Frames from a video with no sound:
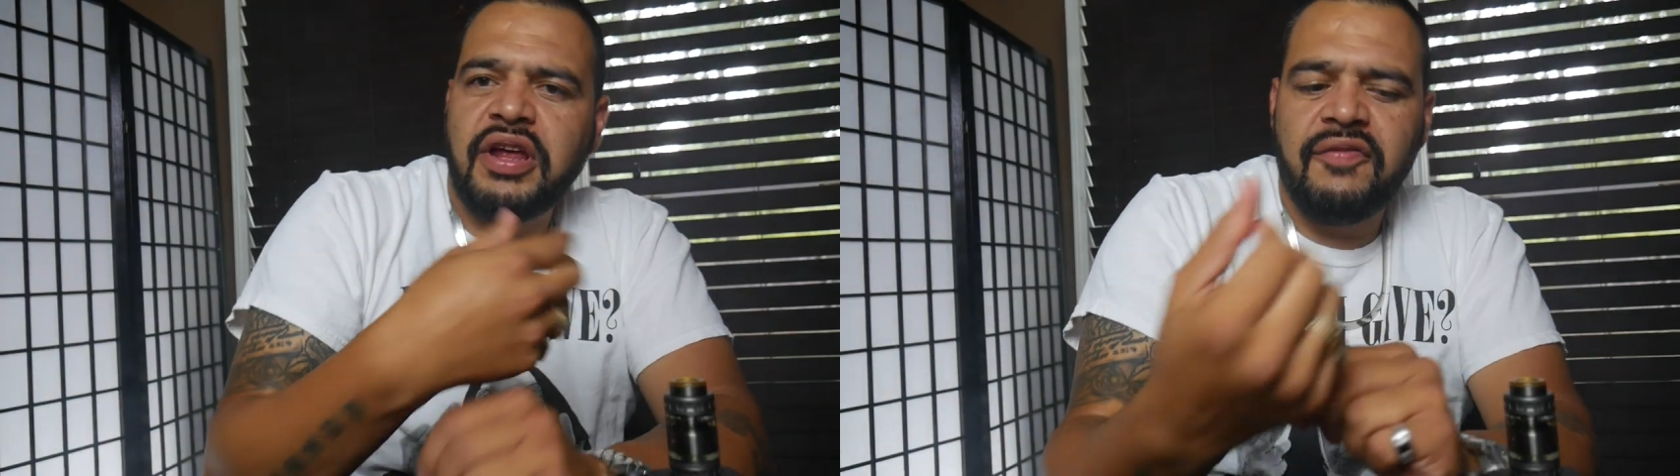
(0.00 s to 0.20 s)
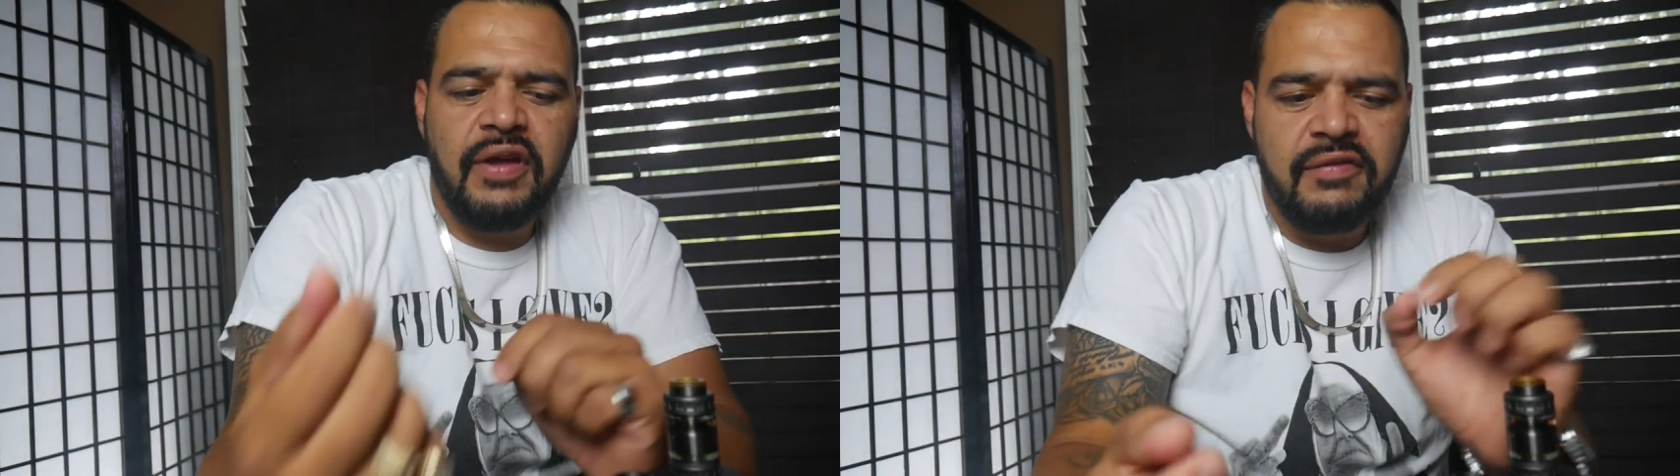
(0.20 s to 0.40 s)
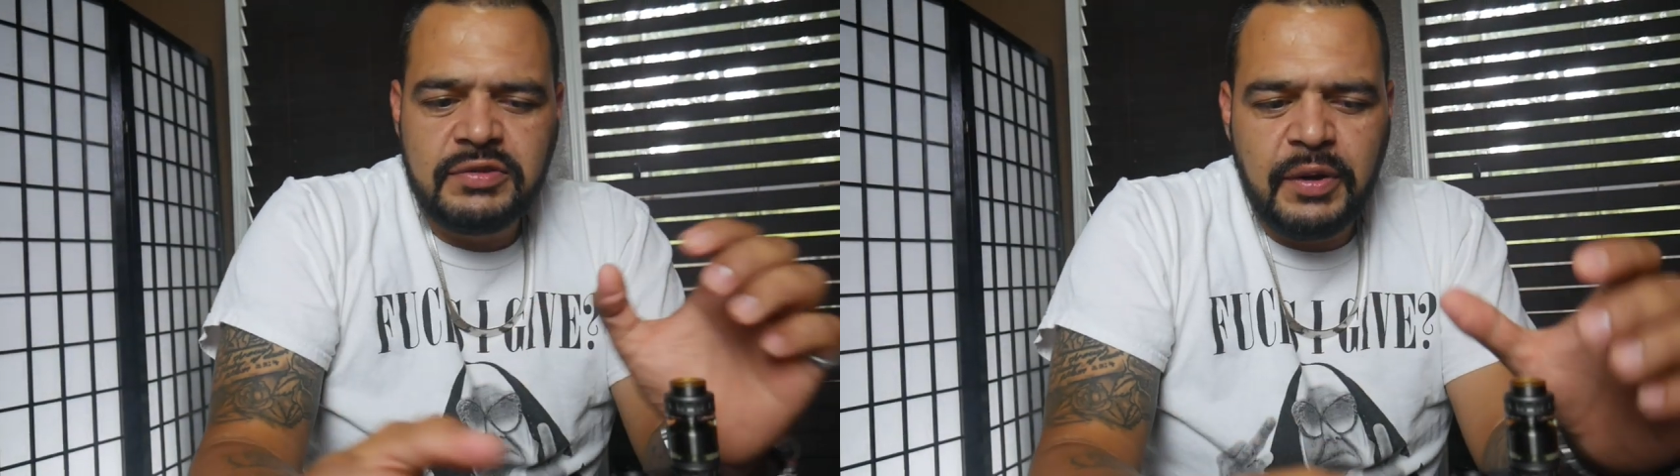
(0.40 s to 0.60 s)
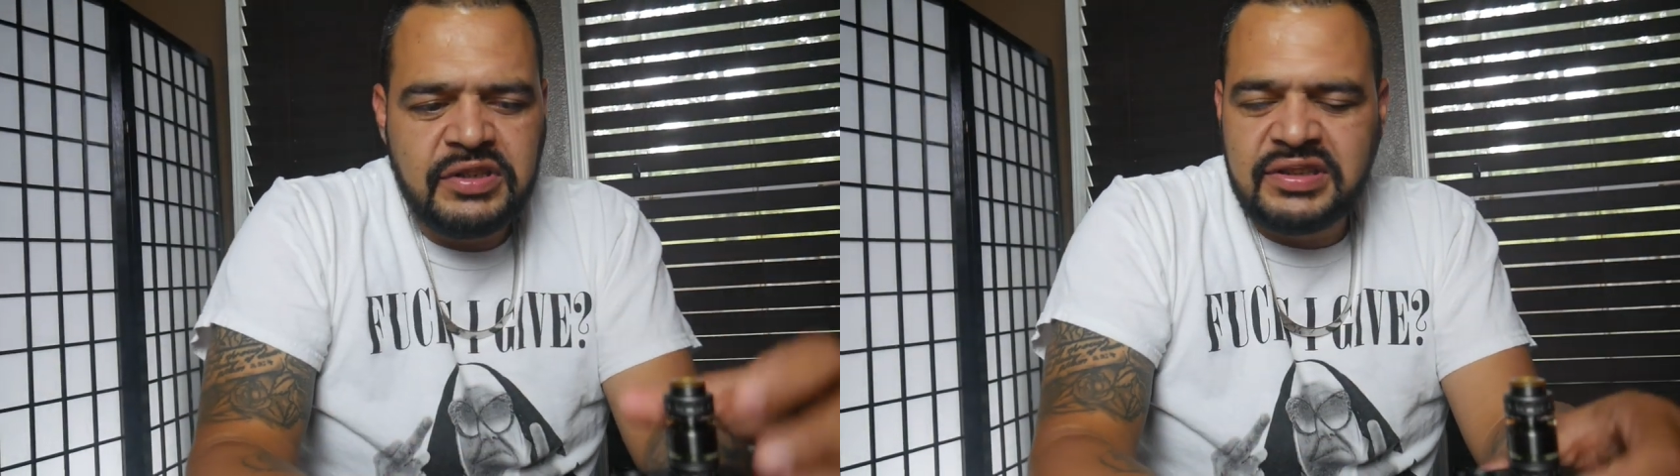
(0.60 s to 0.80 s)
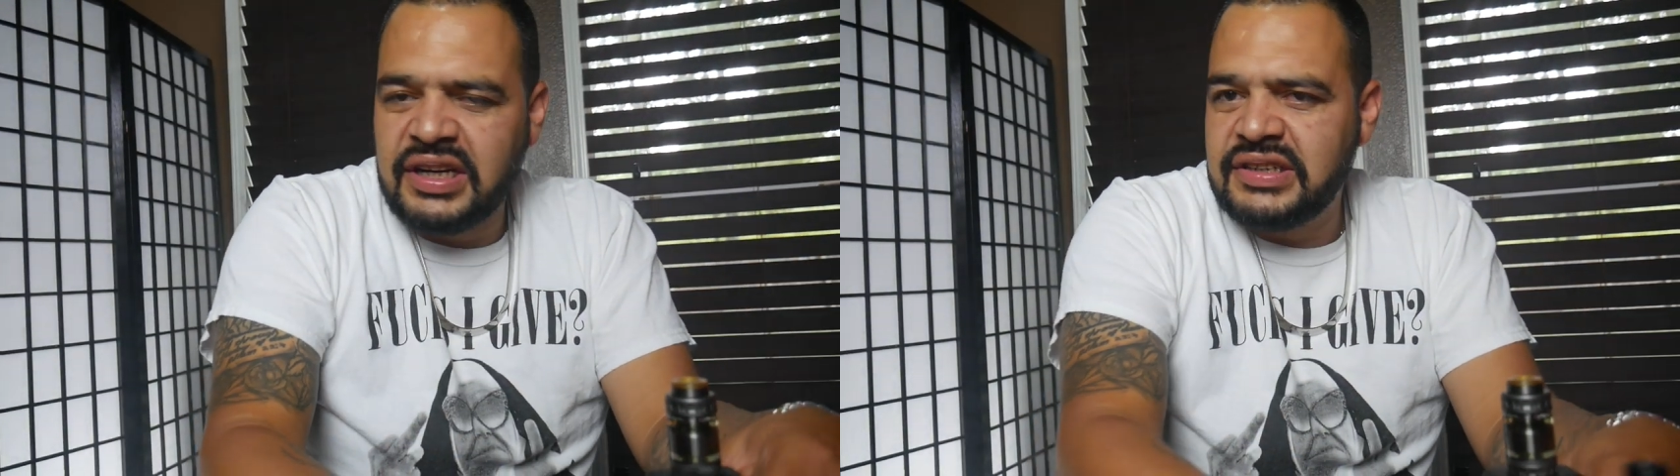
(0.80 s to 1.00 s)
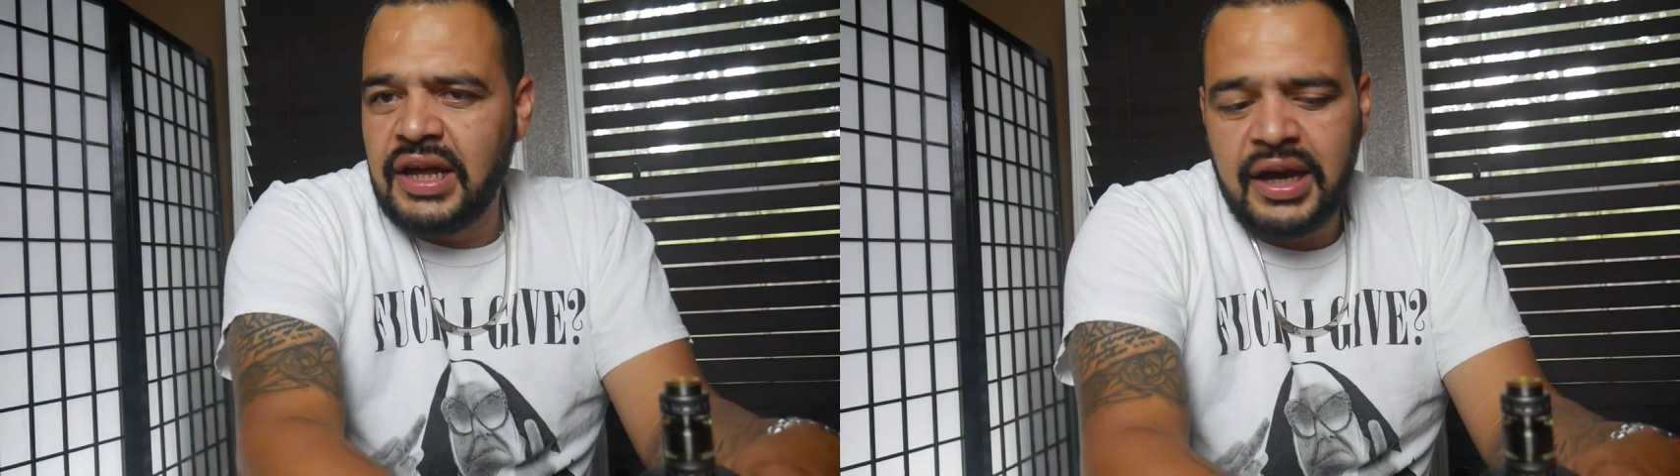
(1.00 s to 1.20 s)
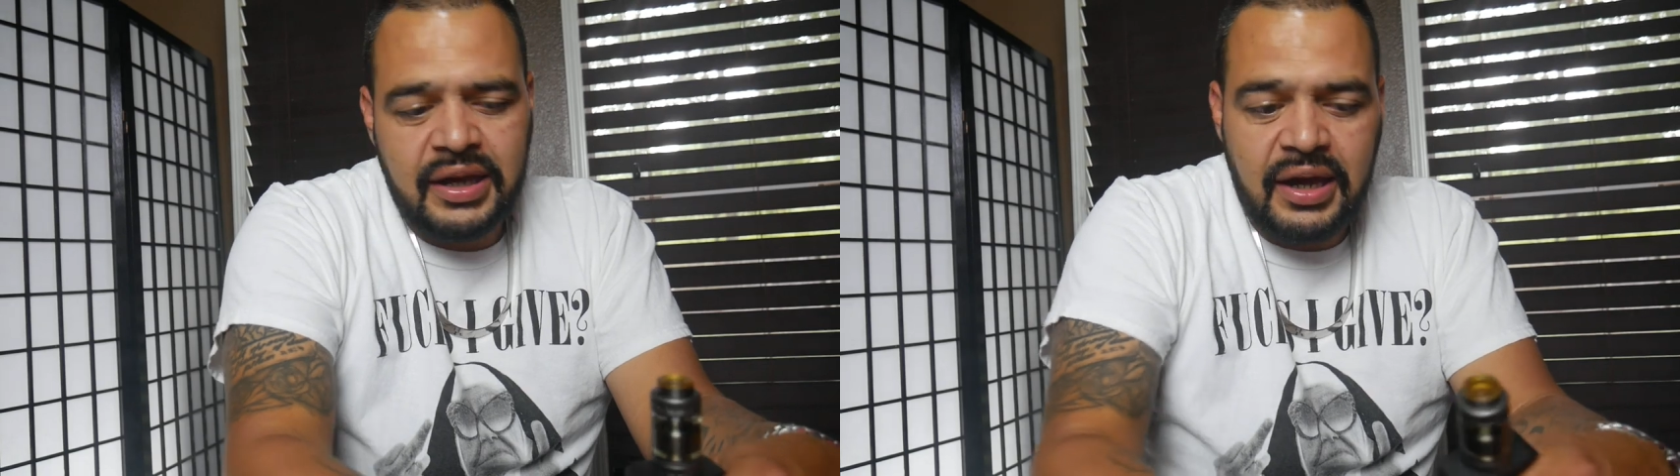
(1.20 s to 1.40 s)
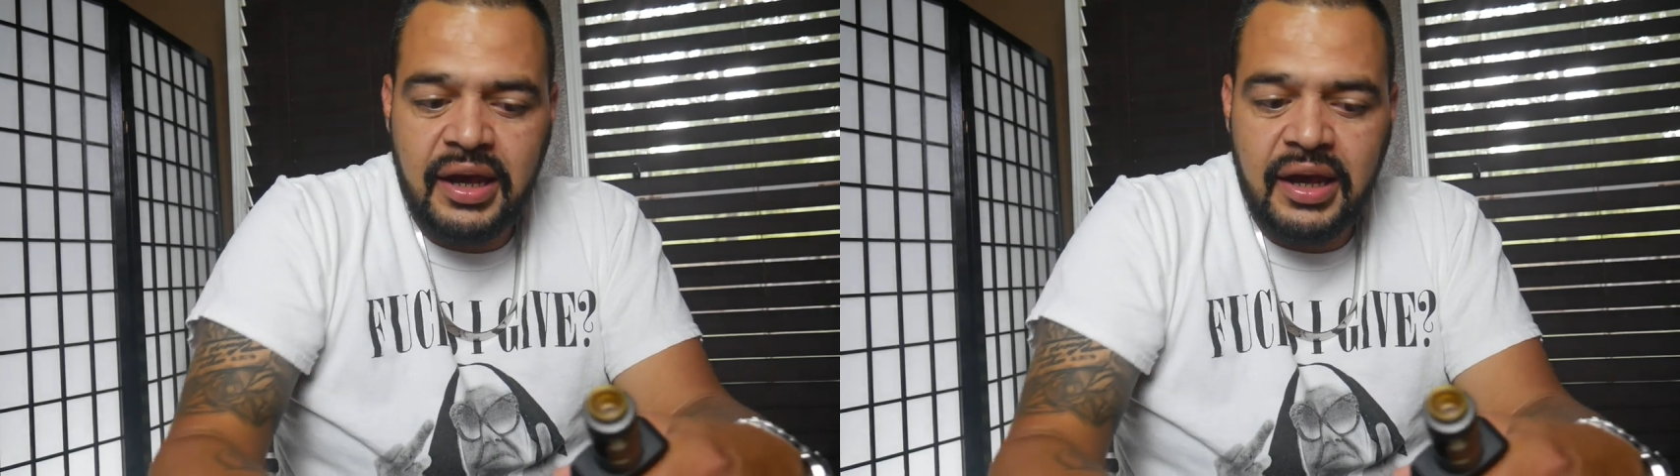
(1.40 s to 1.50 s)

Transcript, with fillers: that flavor is supposed to taste like,